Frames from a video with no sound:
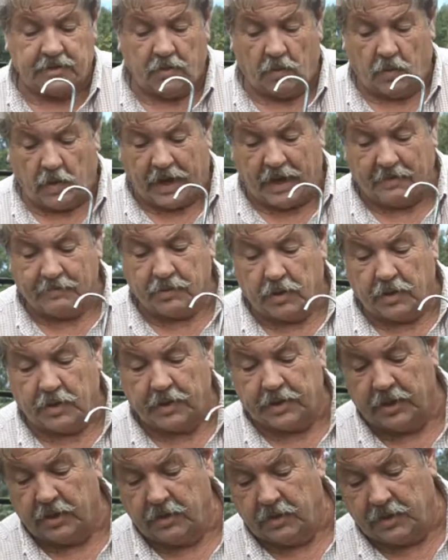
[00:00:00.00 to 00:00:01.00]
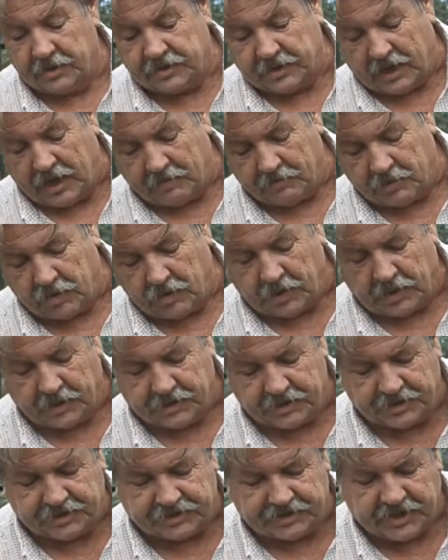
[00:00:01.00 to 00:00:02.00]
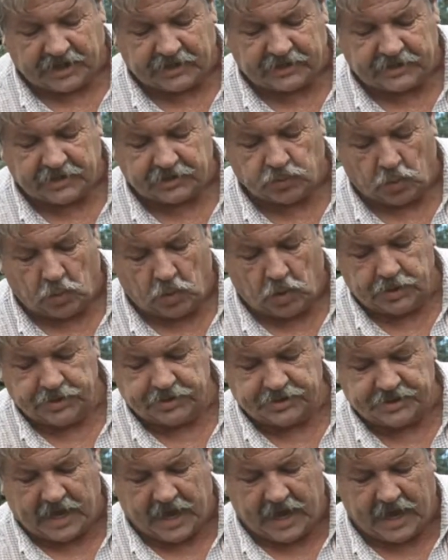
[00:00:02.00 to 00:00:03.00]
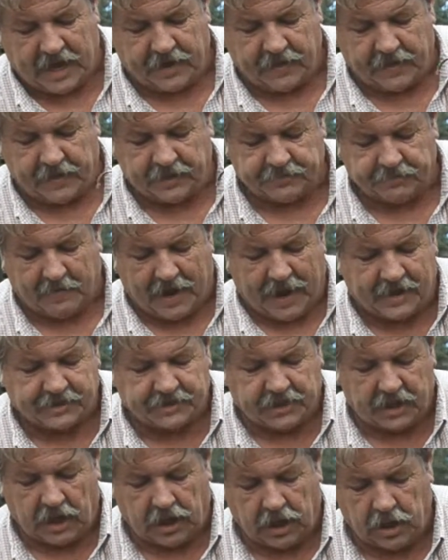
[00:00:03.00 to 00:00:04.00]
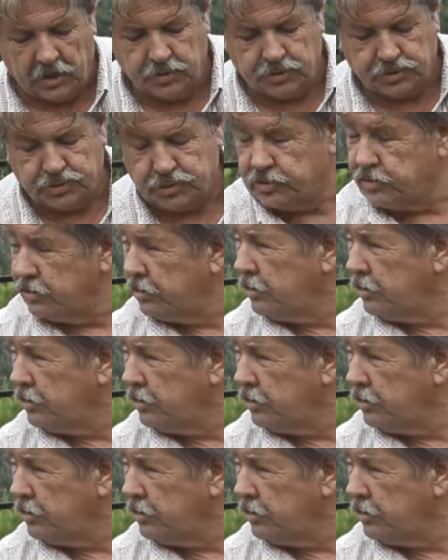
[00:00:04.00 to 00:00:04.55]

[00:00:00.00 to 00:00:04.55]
and what I'm going to do is I'm going to just take this one side of this basket loose.